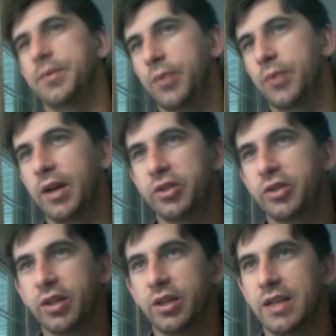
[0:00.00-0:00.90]
we're actually
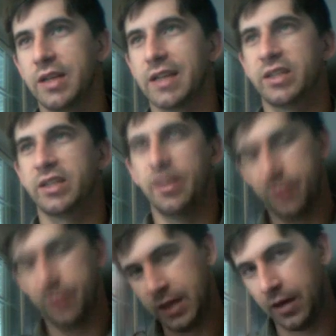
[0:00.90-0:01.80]
going to take a step
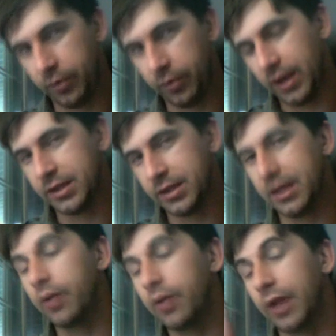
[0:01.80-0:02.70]
down and say,
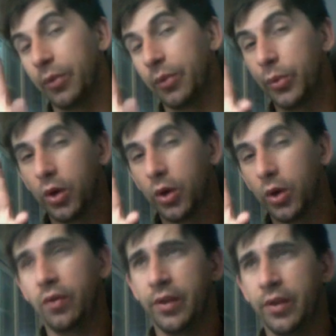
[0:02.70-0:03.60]
okay, we want
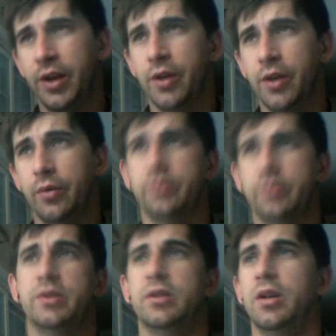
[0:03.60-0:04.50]
all the
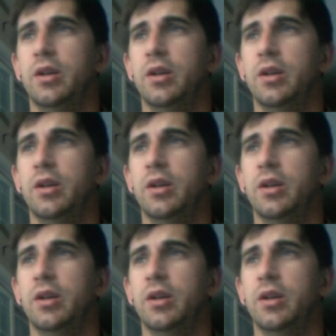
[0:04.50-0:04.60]
nodes